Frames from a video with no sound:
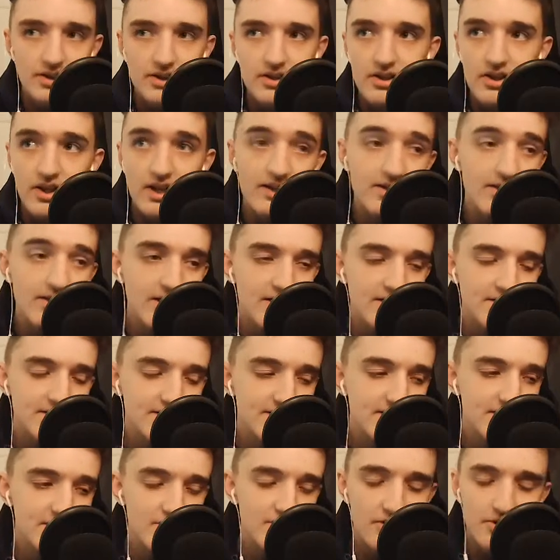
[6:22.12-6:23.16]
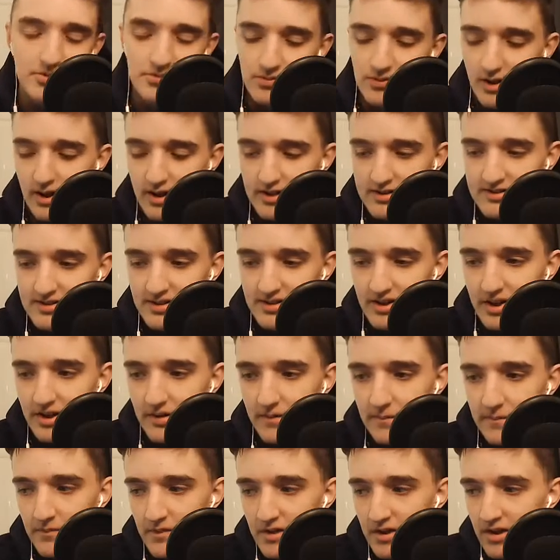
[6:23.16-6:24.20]
Like you said, Leicester
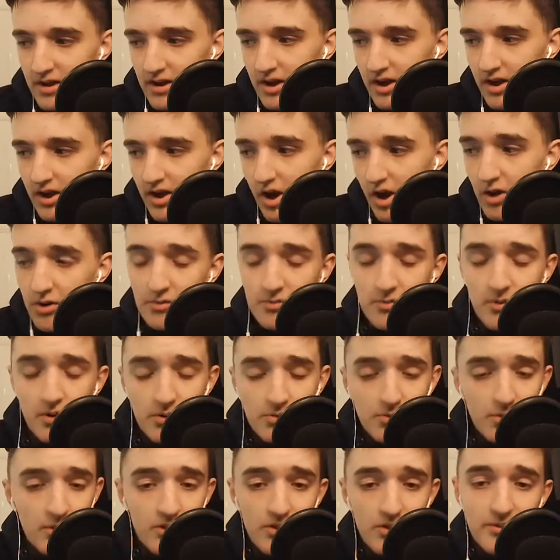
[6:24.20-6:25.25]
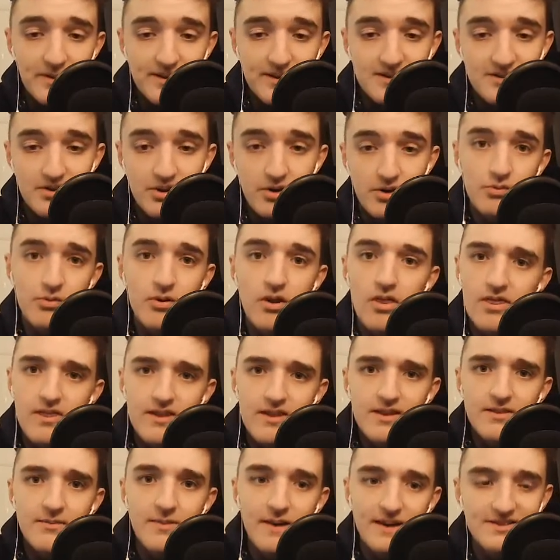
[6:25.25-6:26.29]
are one of the best,
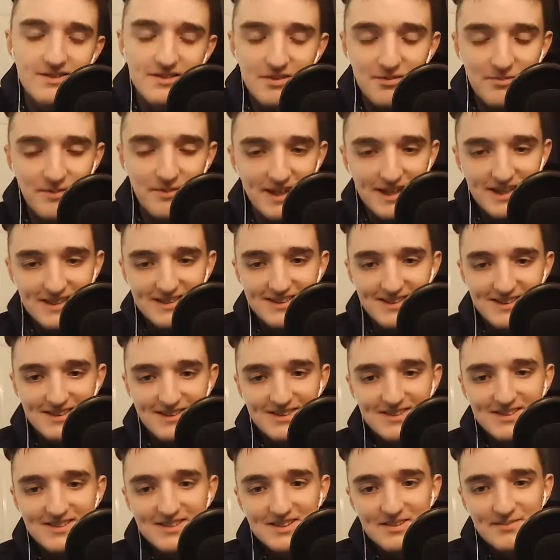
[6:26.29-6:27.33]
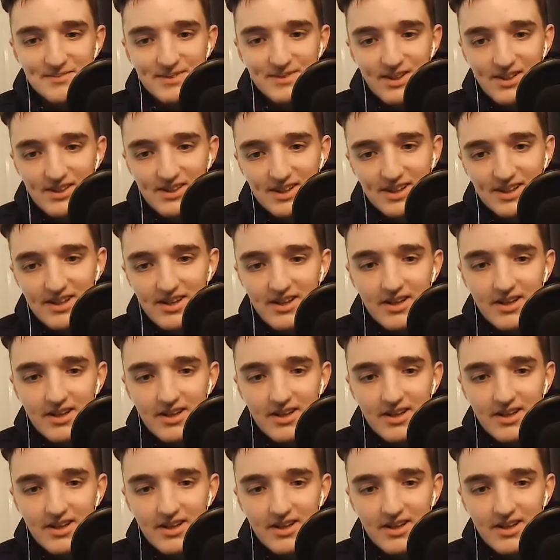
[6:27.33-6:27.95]
the best at the minute team in the league,